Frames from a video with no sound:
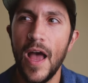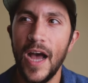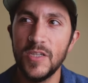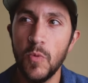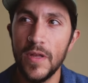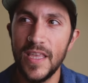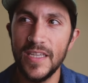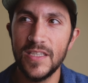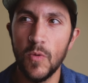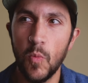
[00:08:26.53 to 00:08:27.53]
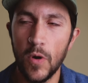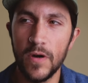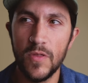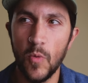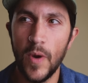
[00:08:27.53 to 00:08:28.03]
I just want things to
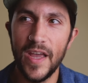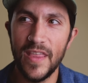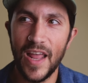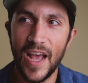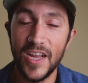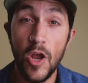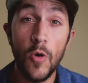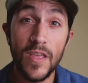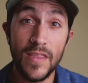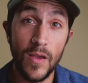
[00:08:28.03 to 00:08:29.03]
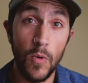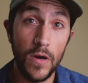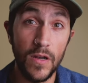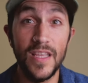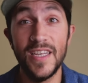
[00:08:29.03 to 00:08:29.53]
work the way that I know that they
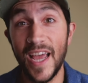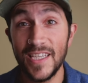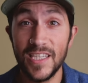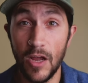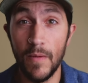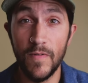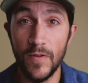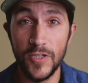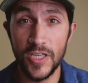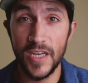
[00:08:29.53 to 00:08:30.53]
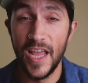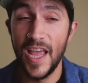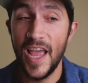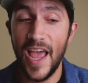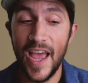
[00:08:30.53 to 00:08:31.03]
work on the desktop version,
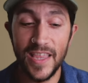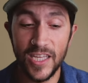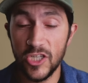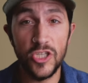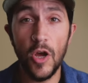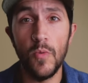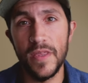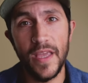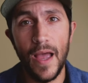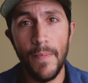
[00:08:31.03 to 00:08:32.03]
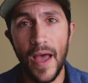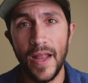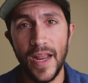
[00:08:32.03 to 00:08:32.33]
and they just don't with the iPad.